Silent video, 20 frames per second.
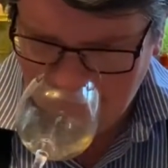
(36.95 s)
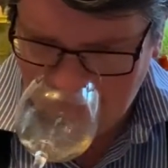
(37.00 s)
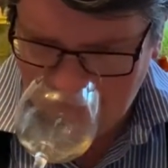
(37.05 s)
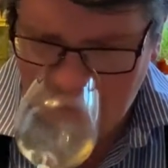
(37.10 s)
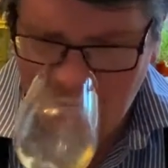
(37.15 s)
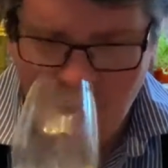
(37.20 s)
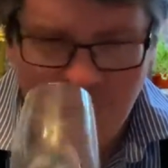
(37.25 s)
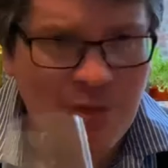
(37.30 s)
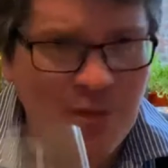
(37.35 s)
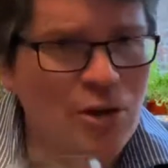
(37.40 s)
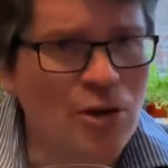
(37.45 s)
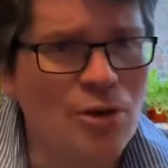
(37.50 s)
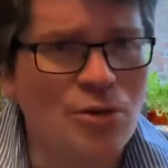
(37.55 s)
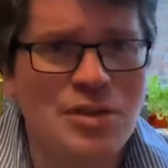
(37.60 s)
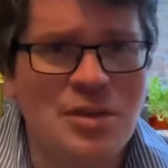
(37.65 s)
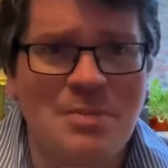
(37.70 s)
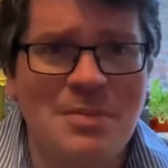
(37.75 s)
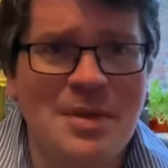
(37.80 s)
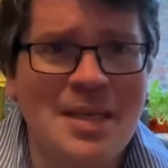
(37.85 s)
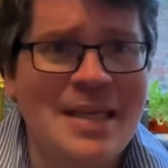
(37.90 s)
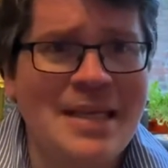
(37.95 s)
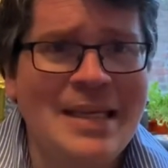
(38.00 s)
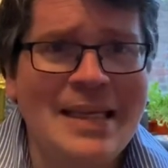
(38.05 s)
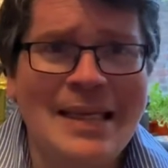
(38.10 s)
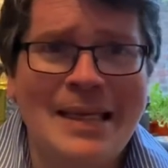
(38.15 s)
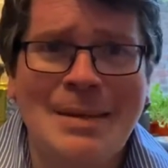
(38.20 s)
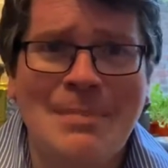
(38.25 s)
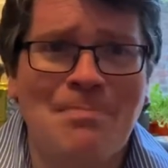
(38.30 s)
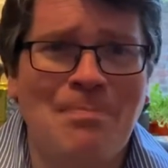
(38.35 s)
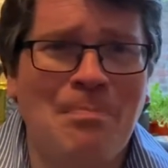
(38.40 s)
And off the nose
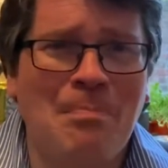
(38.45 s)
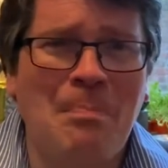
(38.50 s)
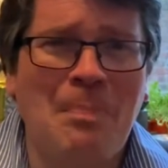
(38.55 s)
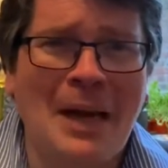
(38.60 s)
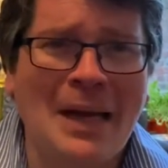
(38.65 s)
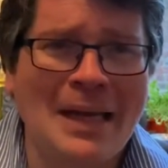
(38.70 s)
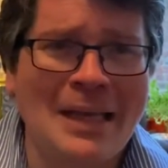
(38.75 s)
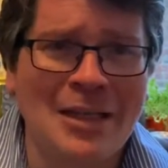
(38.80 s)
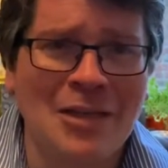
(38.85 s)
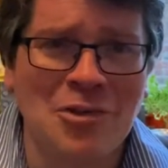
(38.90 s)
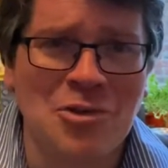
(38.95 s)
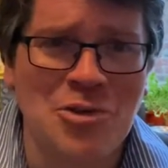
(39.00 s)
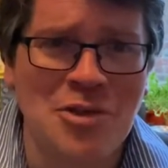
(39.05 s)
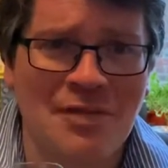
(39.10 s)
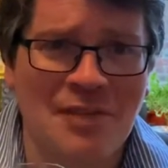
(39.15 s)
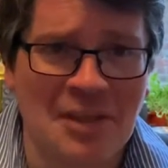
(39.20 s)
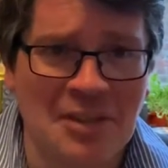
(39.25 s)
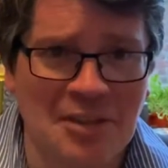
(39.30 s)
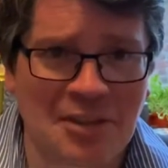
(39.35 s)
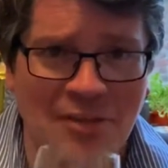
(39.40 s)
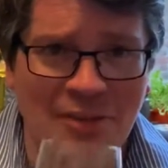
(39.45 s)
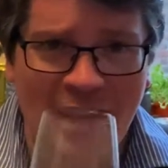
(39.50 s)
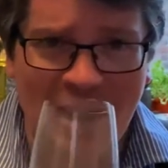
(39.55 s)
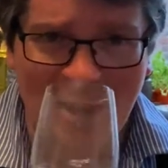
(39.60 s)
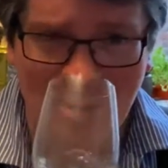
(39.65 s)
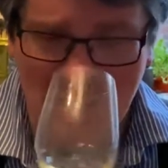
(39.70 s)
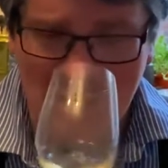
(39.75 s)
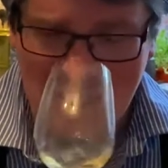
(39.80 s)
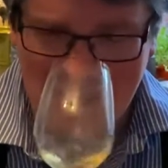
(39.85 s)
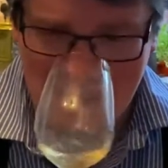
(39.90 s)
immediately, bucket loads of
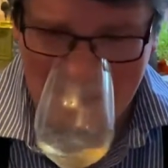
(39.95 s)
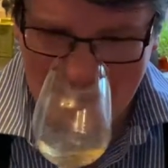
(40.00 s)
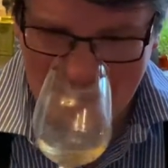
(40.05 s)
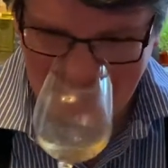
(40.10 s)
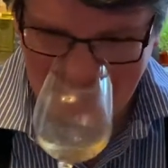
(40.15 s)
elderflowers. There's